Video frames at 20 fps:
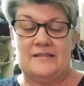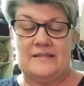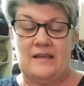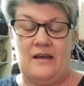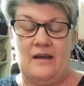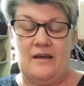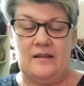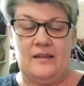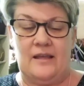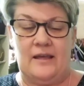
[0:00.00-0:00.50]

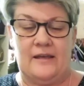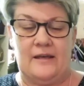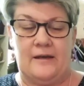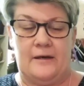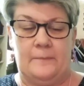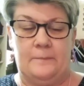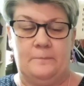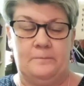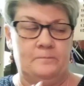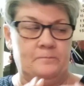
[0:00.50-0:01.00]
It's got
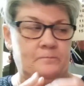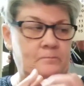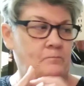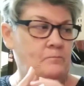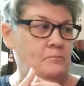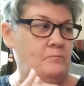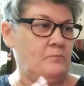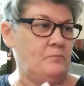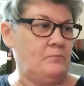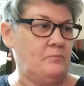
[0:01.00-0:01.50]
like a
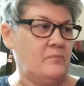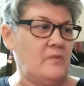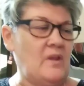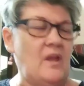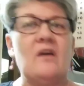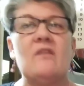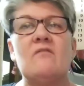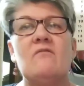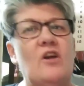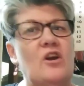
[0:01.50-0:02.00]

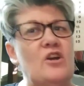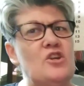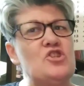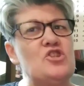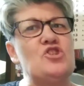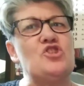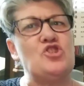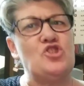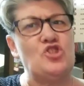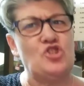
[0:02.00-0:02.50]

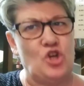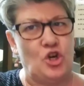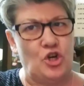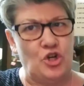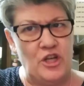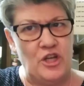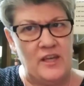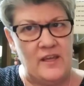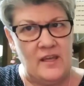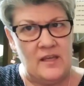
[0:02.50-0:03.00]
very
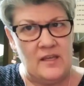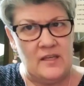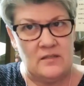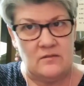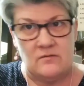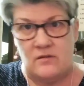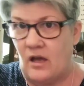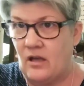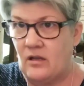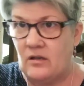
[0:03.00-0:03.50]
sturdy,
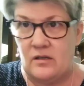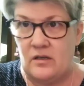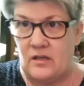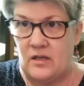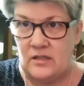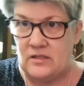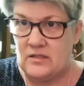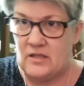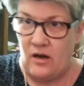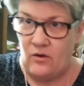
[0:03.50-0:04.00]

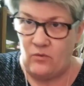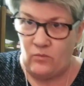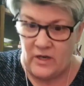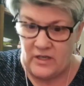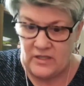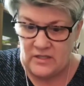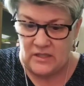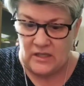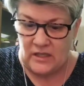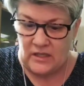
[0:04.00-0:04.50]
it's
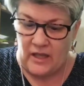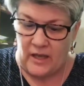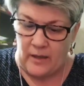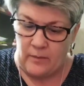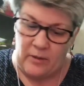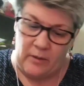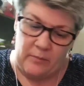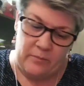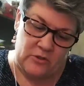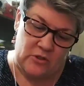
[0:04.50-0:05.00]
not rustic
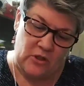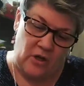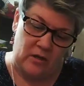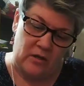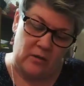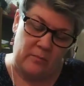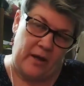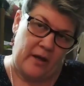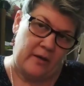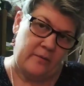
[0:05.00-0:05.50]
like people
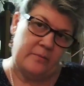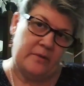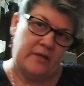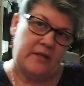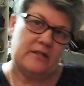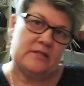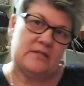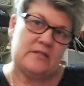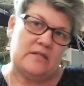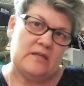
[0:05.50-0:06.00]
talk about,
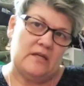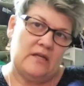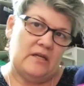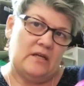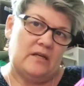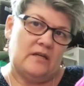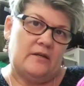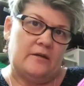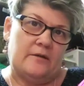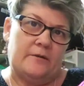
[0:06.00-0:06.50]
but
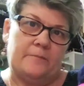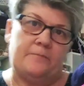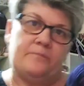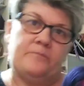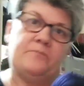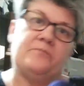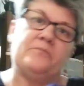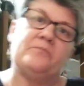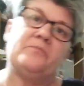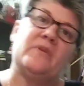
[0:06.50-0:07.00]

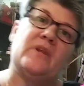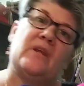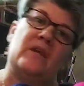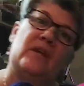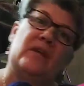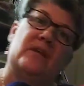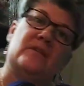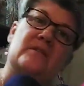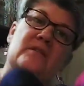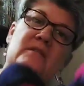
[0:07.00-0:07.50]

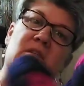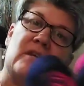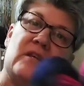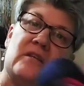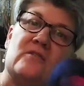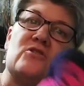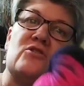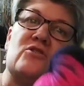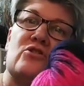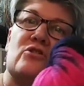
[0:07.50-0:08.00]

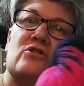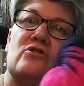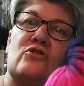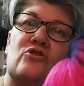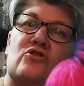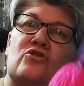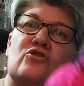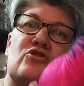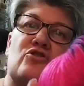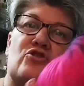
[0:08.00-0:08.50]
it's
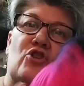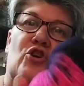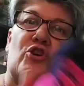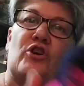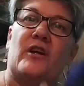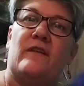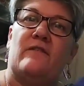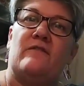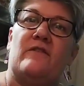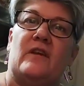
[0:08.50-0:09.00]

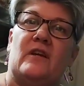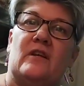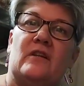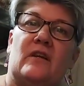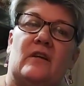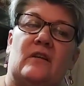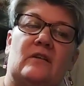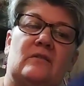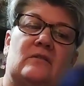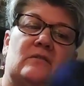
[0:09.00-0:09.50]
sturdy
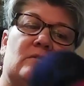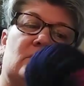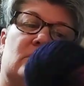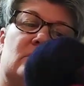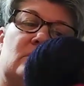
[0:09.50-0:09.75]
feeling.